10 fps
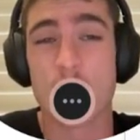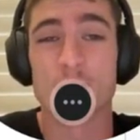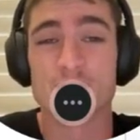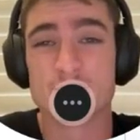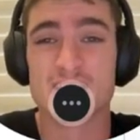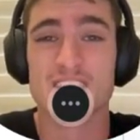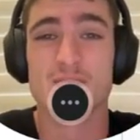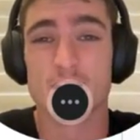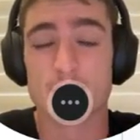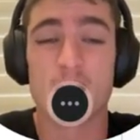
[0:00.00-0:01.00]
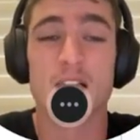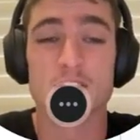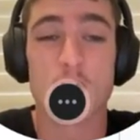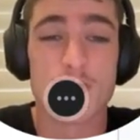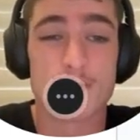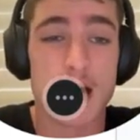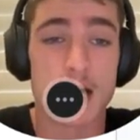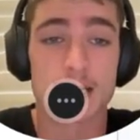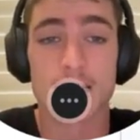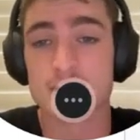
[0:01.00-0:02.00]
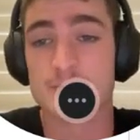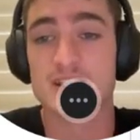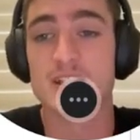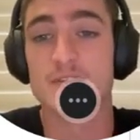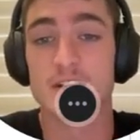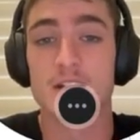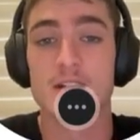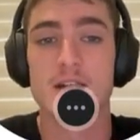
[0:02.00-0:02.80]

on specific parts of the market and specific